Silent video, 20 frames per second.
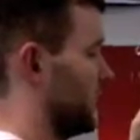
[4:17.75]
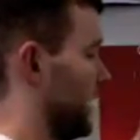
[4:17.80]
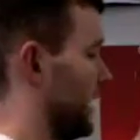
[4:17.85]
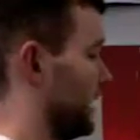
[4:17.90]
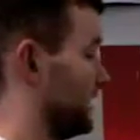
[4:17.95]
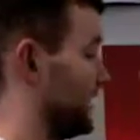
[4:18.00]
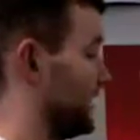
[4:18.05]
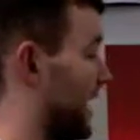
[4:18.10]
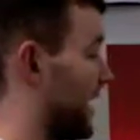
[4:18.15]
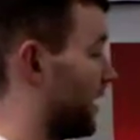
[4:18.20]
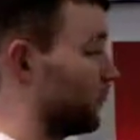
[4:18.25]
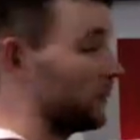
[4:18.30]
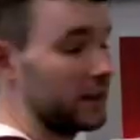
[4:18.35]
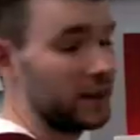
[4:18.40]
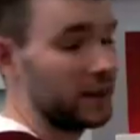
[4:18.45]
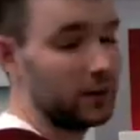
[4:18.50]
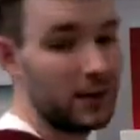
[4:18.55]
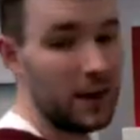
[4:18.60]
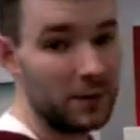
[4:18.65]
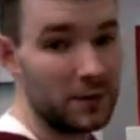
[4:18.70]
And now we
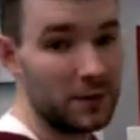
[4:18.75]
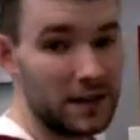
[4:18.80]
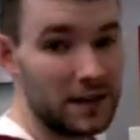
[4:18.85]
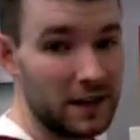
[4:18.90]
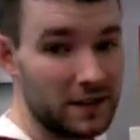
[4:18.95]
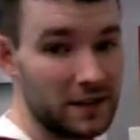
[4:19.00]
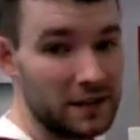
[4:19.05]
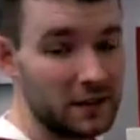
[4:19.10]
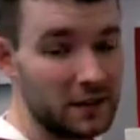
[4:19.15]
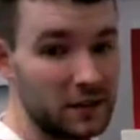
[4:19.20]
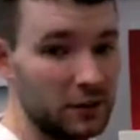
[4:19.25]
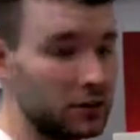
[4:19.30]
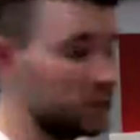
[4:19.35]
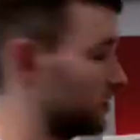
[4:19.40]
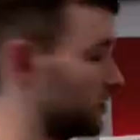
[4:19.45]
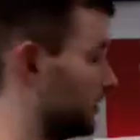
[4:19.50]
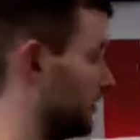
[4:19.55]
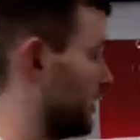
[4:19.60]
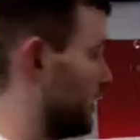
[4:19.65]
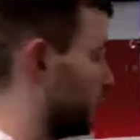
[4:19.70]
could represent the
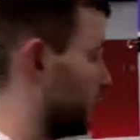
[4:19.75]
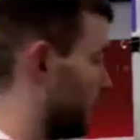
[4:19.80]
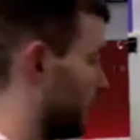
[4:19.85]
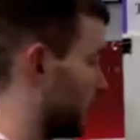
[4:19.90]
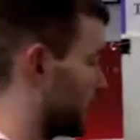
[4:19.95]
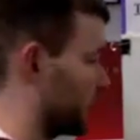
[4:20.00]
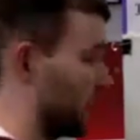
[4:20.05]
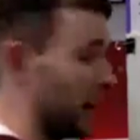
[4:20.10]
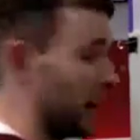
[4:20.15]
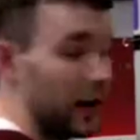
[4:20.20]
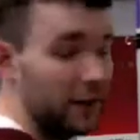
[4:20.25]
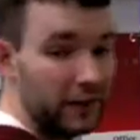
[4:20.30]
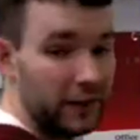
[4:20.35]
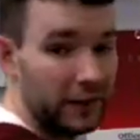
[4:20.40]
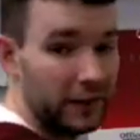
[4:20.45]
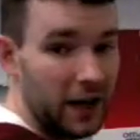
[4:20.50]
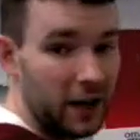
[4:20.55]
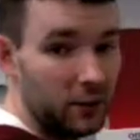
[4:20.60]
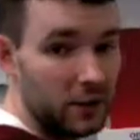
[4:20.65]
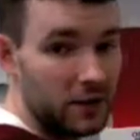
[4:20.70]
solution by graphing
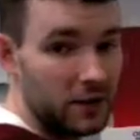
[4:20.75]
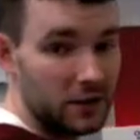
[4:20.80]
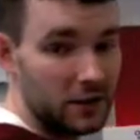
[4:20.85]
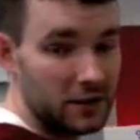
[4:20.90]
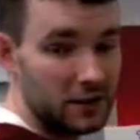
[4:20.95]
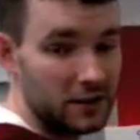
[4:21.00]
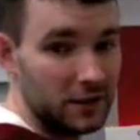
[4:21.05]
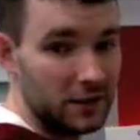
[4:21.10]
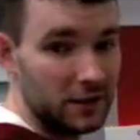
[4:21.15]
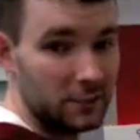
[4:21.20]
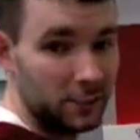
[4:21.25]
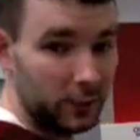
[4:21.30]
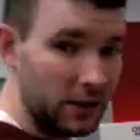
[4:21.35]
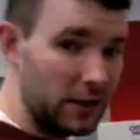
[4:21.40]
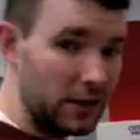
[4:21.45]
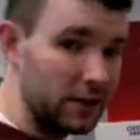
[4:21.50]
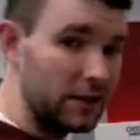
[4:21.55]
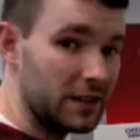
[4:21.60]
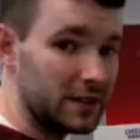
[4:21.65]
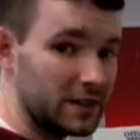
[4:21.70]
how we just did
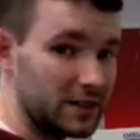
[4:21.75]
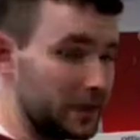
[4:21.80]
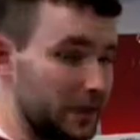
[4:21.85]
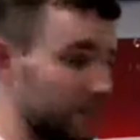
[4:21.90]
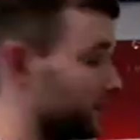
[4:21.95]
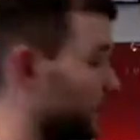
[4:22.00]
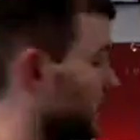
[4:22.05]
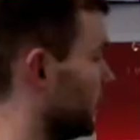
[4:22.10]
previously.